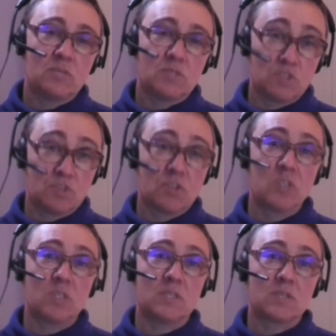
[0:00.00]
and
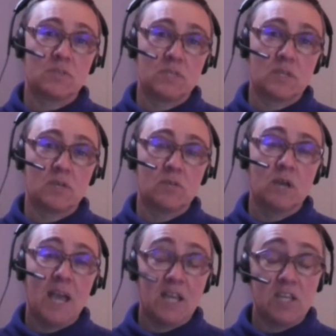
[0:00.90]
trust is critical,
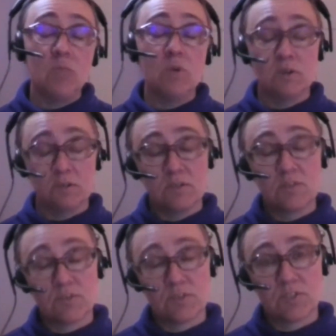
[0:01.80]
and you earn
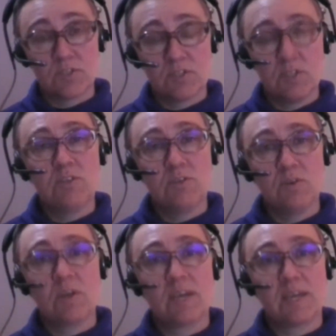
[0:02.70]
trust. You do
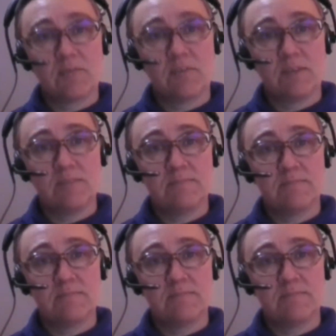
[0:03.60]
not get given it.